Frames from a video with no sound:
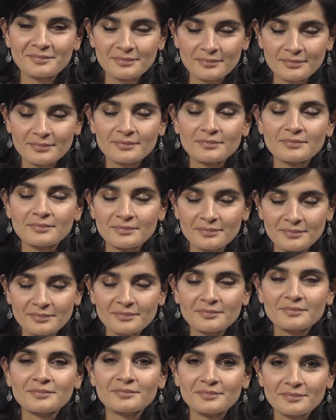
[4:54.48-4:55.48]

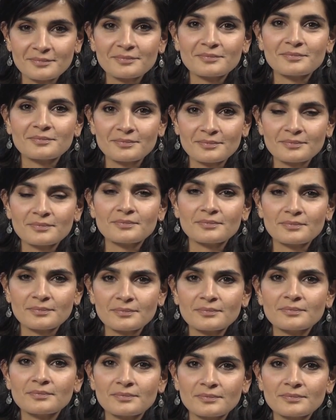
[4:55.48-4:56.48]

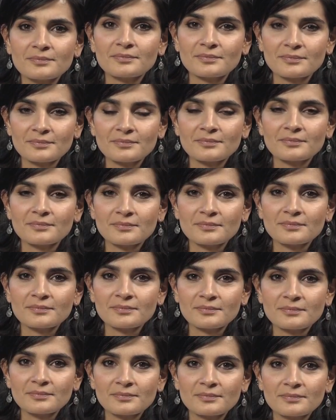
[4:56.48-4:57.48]

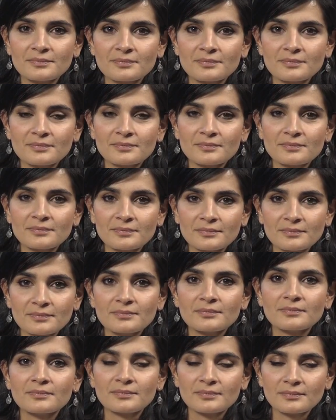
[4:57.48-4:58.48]

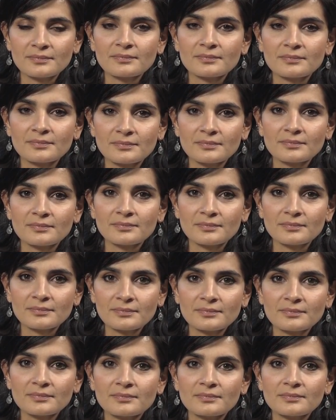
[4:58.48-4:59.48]

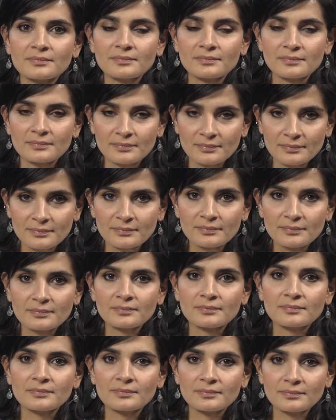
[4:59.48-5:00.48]

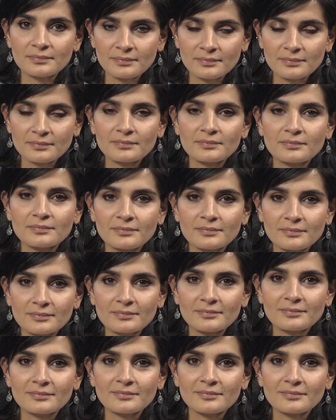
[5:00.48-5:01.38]
The person shown says nothing.